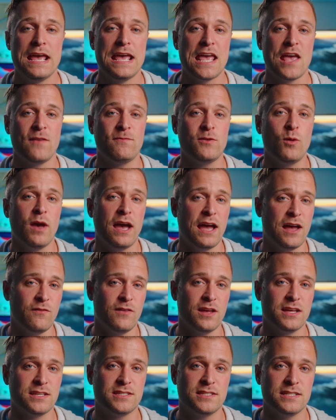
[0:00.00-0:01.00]
If you have
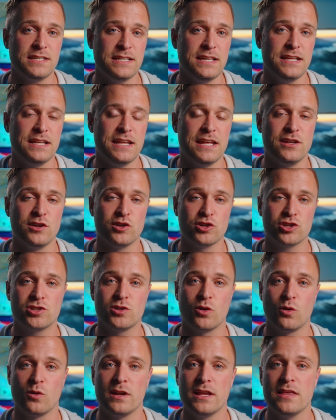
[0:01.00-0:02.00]
a scene in your
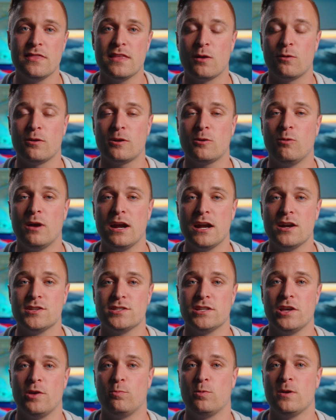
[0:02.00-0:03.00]
story that requires
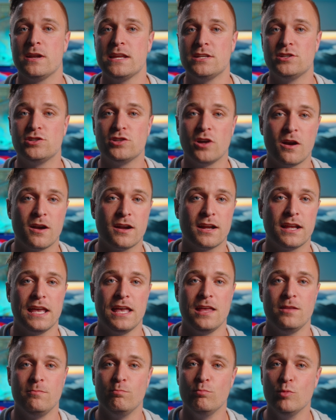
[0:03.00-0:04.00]
a pretty dark
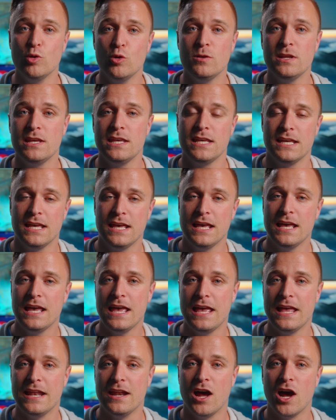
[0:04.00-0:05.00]
and moody
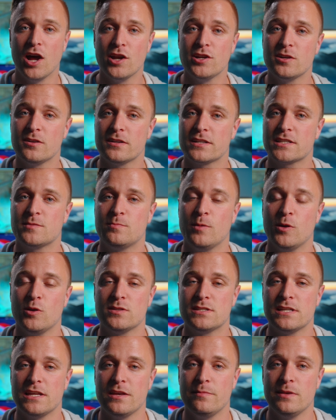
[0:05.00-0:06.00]
and
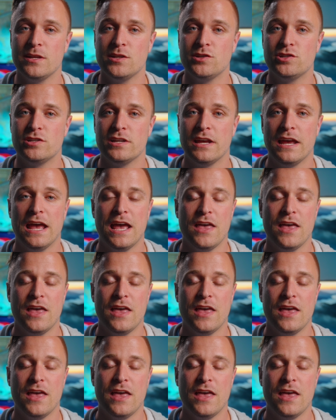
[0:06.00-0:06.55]
underexposed image,